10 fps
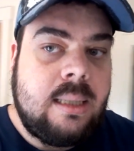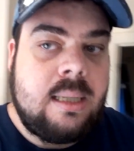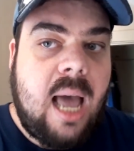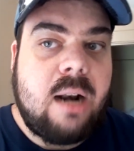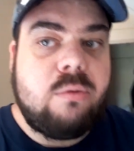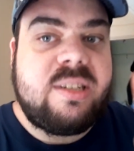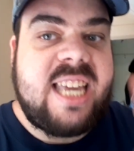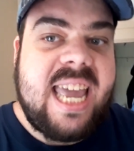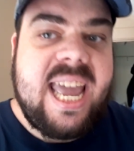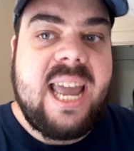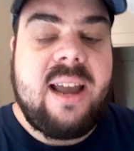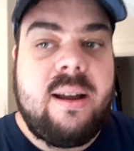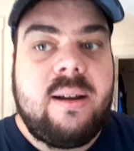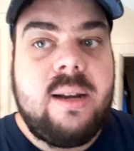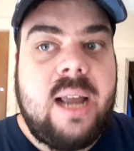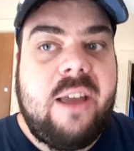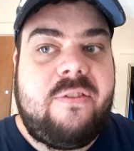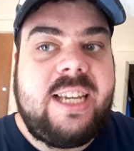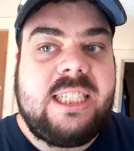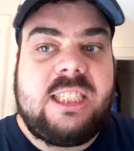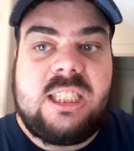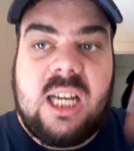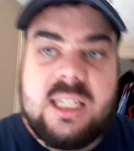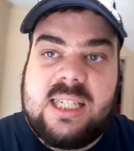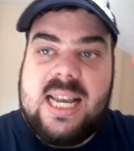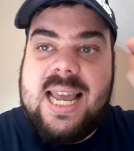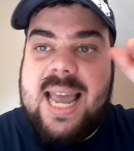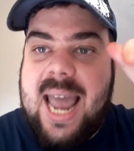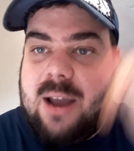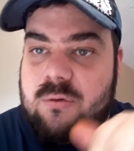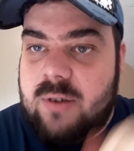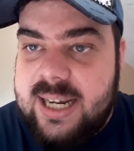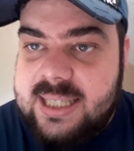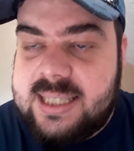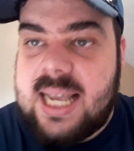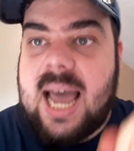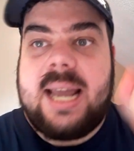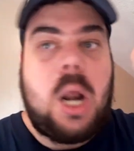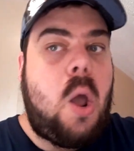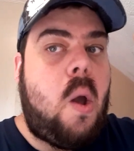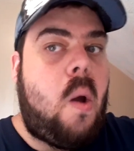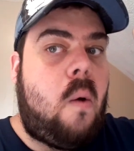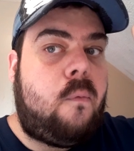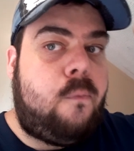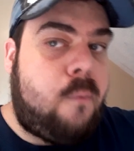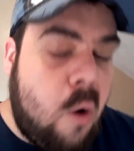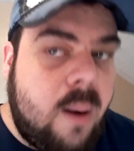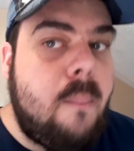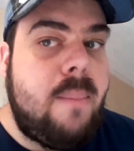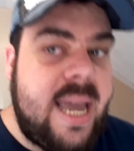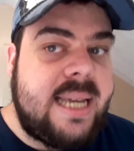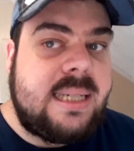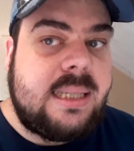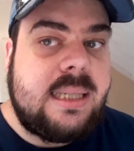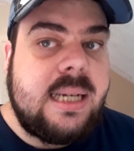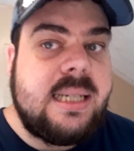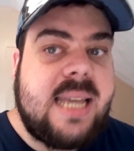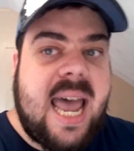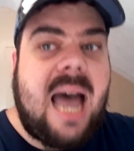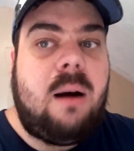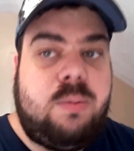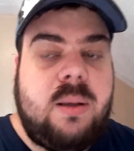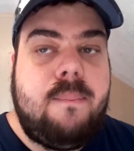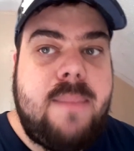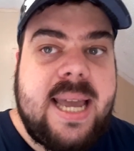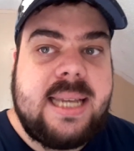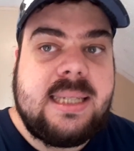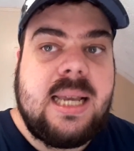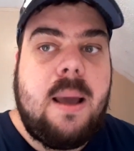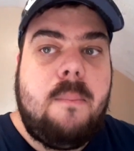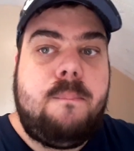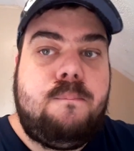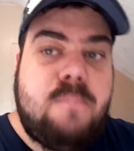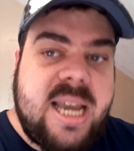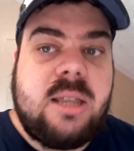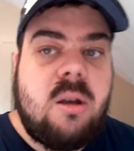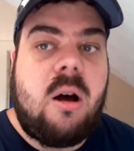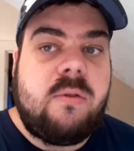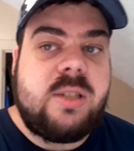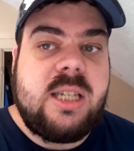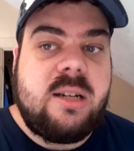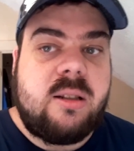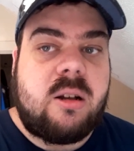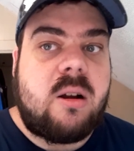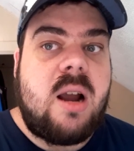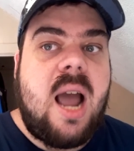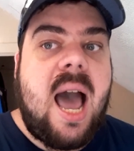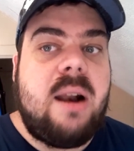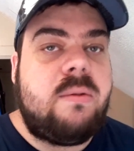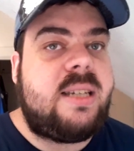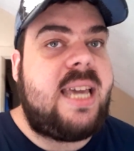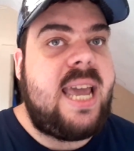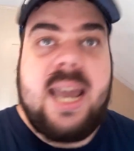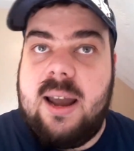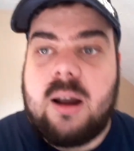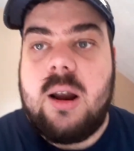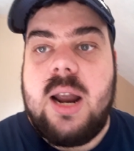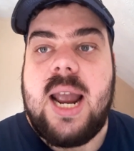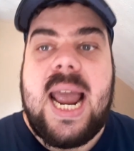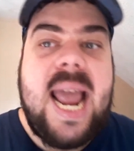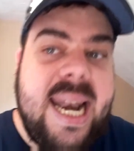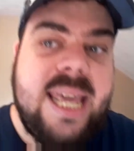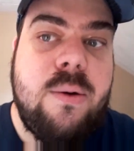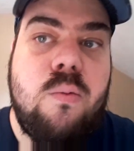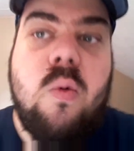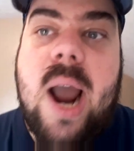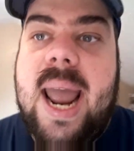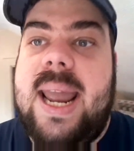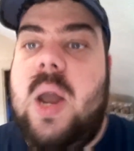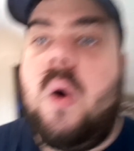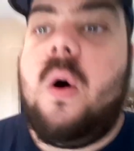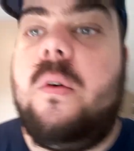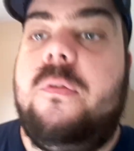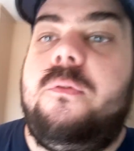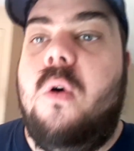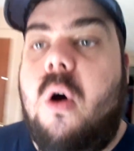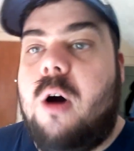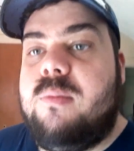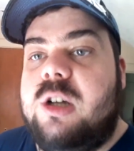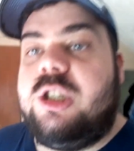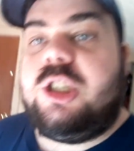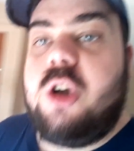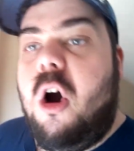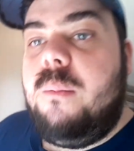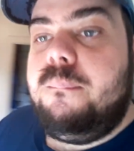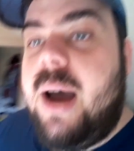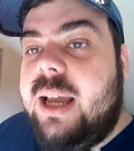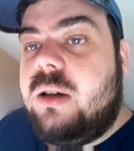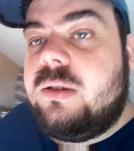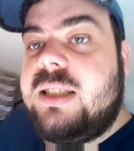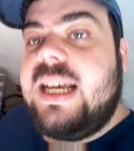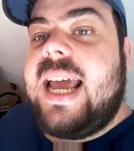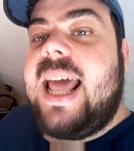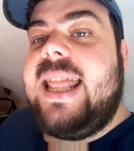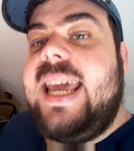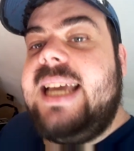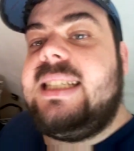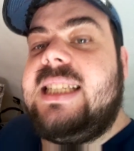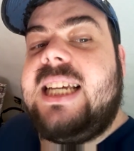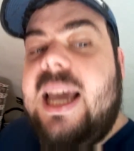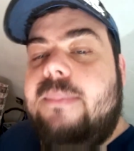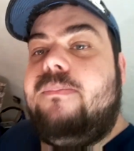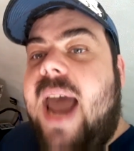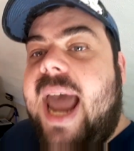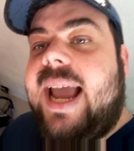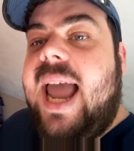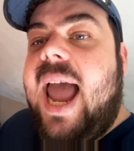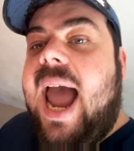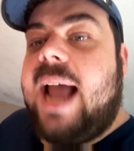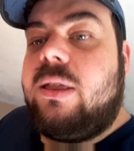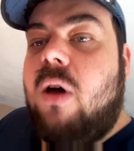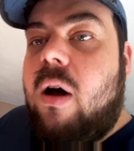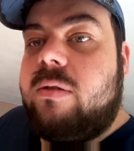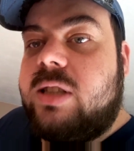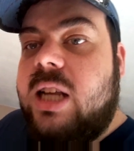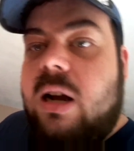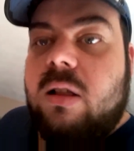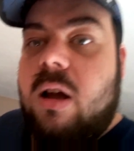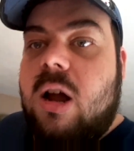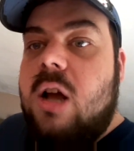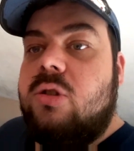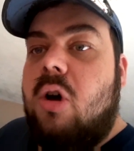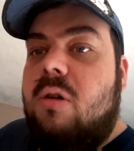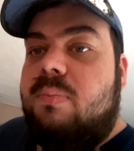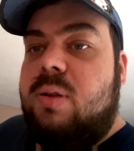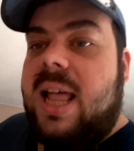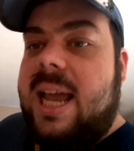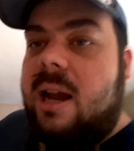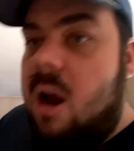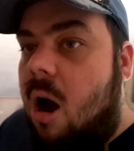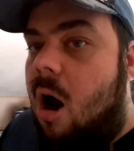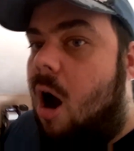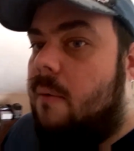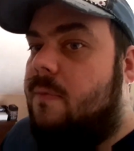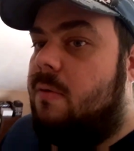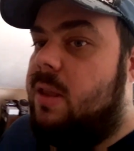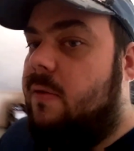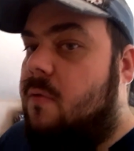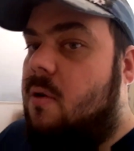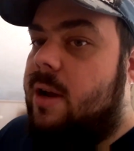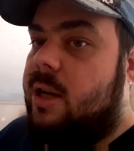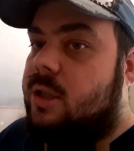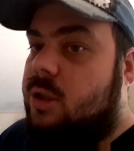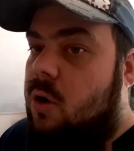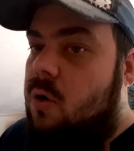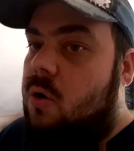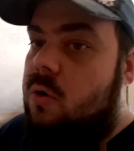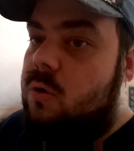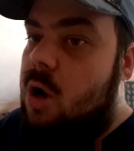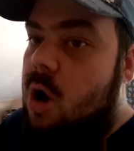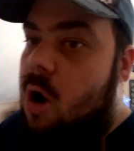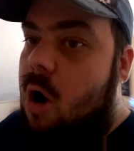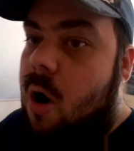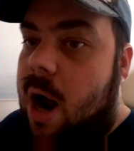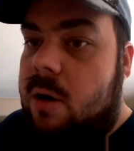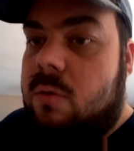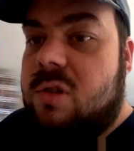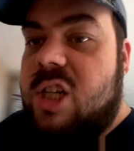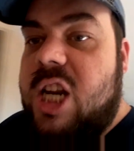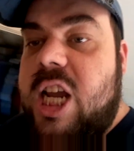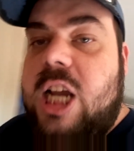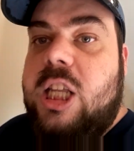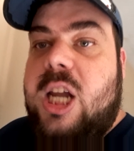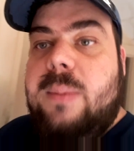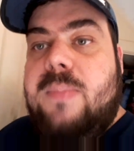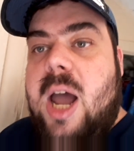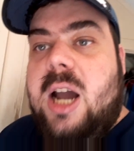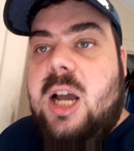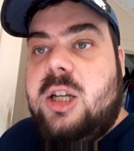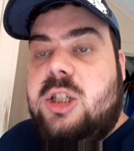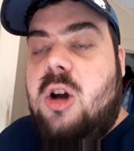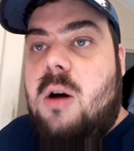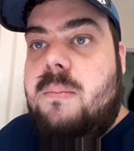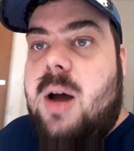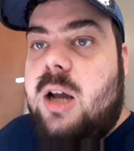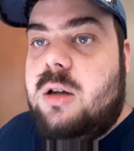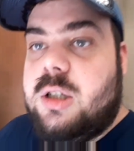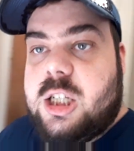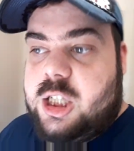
I don't care if he's just at ringside for The Miz to help The Miz beat Dolph Ziggler. I don't care. Any way or form, Shawn Michaels needs to get back at Dolph Ziggler. Don't play it, oh, I'm 54 years old, oh, I don't need to get back at Shawn Michaels.